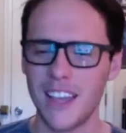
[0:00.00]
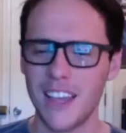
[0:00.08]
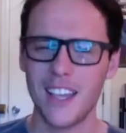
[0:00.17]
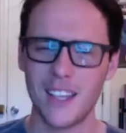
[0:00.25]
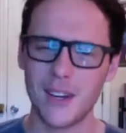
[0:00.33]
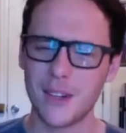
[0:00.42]

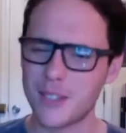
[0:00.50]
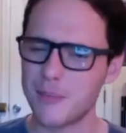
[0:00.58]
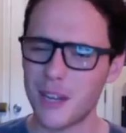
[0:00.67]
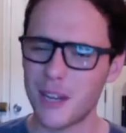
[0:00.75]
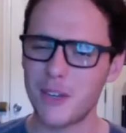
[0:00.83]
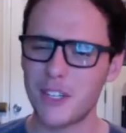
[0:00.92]
You know,
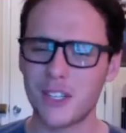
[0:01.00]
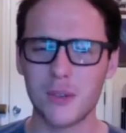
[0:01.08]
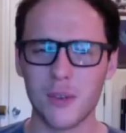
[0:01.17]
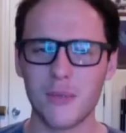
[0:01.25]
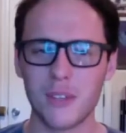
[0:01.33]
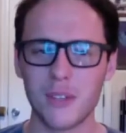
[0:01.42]
sometime we should
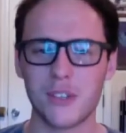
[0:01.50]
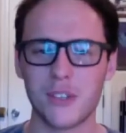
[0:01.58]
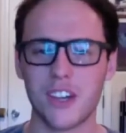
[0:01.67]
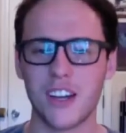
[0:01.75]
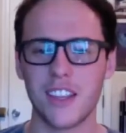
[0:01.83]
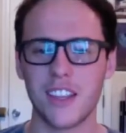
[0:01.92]
review Shaun
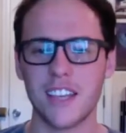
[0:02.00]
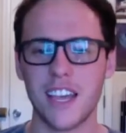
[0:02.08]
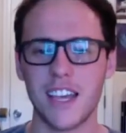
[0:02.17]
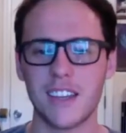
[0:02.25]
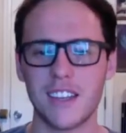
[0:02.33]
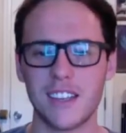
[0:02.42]
of the
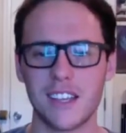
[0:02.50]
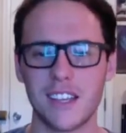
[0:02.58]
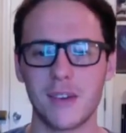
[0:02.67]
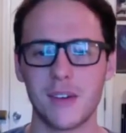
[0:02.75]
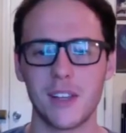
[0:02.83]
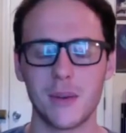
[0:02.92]
Dead, because I
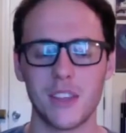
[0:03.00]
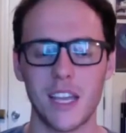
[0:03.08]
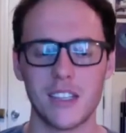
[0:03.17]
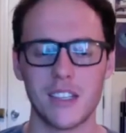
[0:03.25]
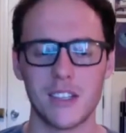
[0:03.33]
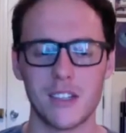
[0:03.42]
really would like
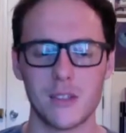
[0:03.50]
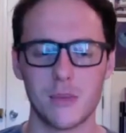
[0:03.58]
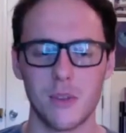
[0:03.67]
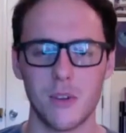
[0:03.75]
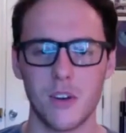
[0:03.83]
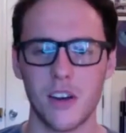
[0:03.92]
to explore.